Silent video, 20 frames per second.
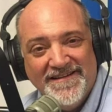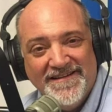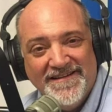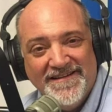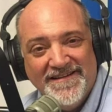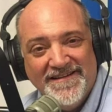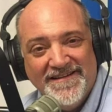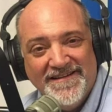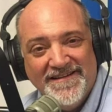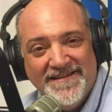
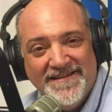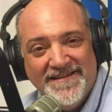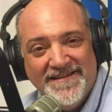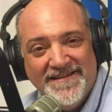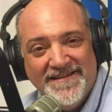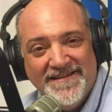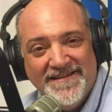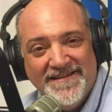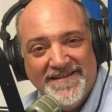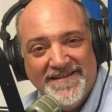
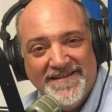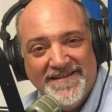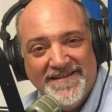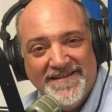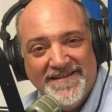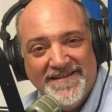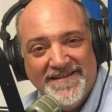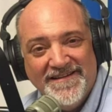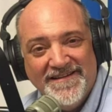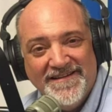
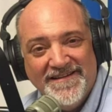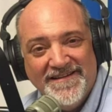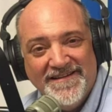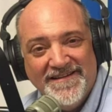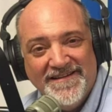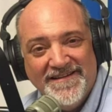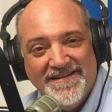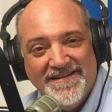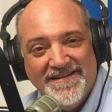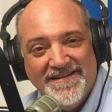
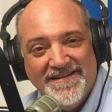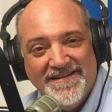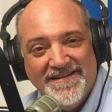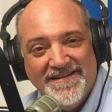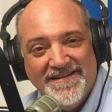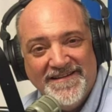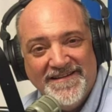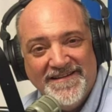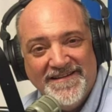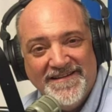
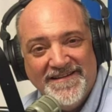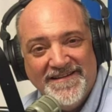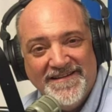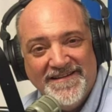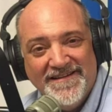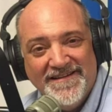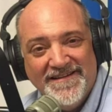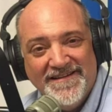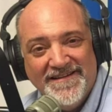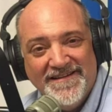
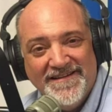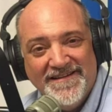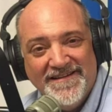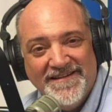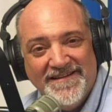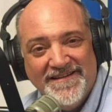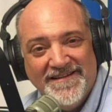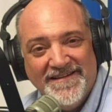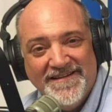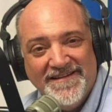
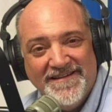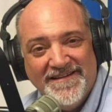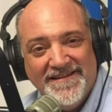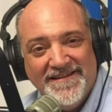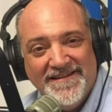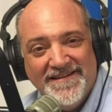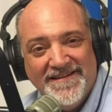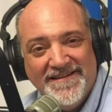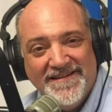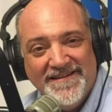
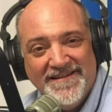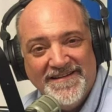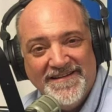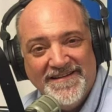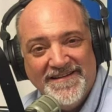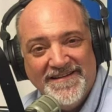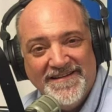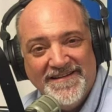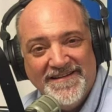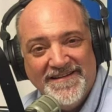
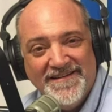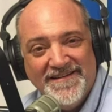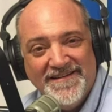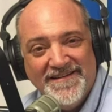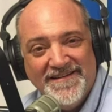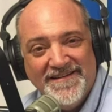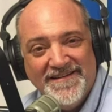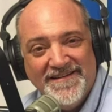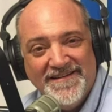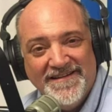
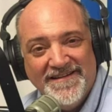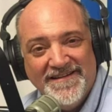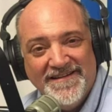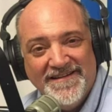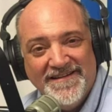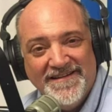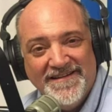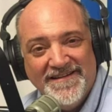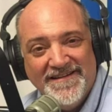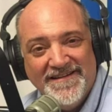
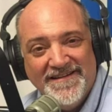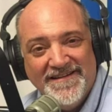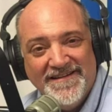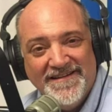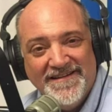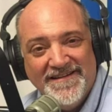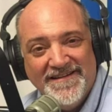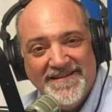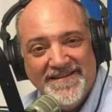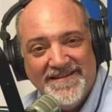
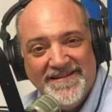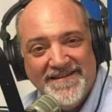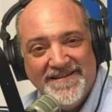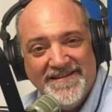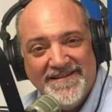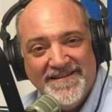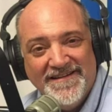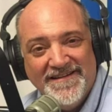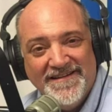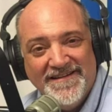
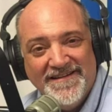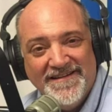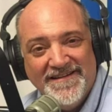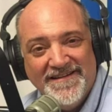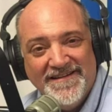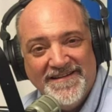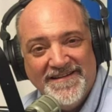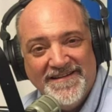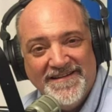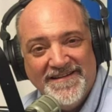
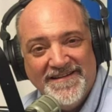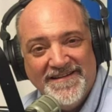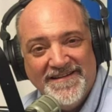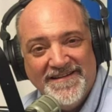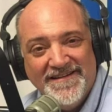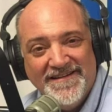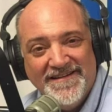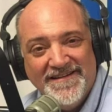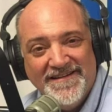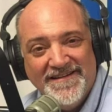
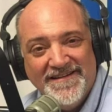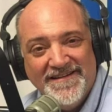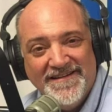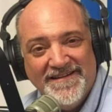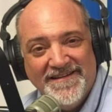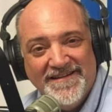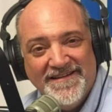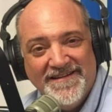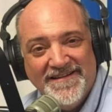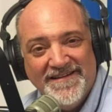This is a still picture; no speech is visible.